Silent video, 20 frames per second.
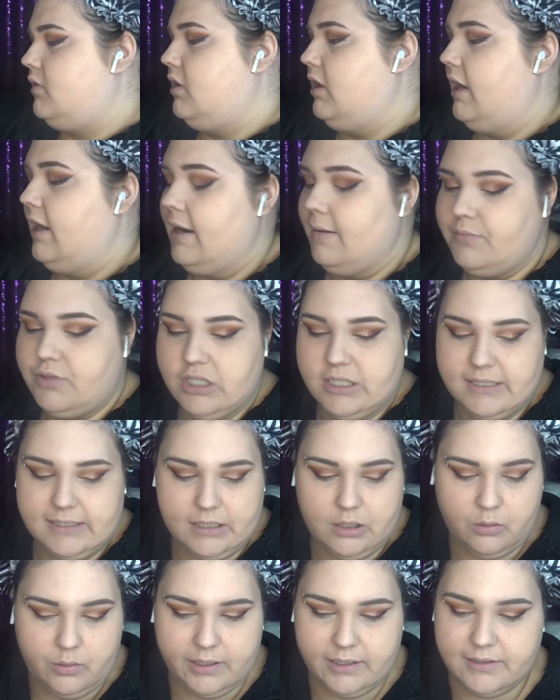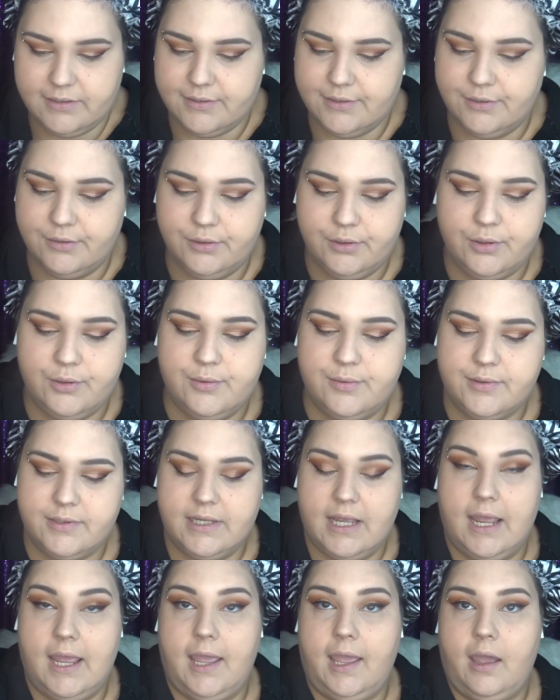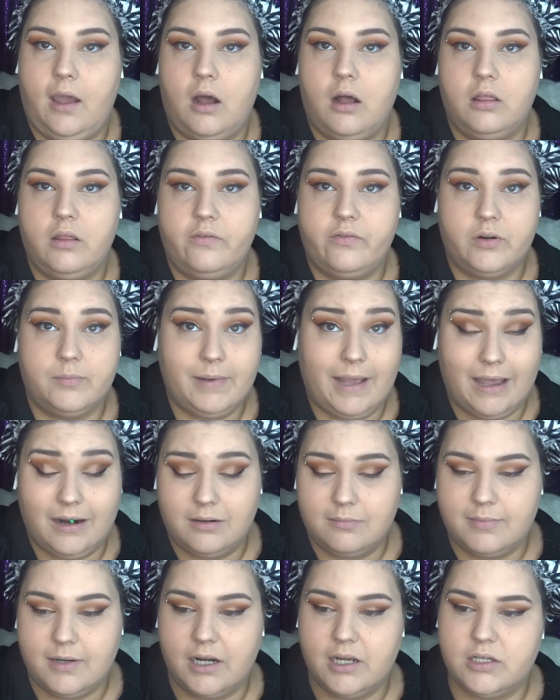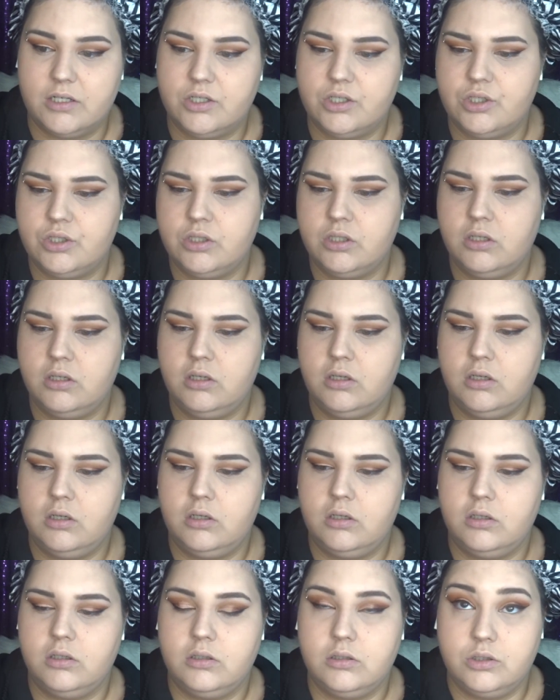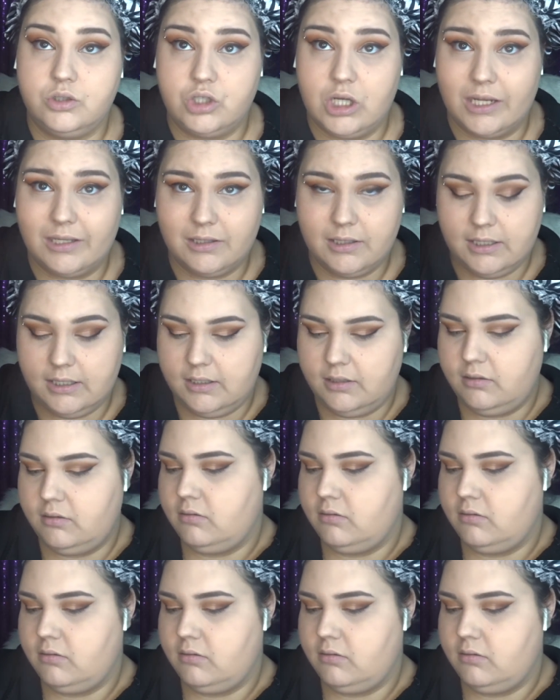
And I'm just going to use a all over powder brush gently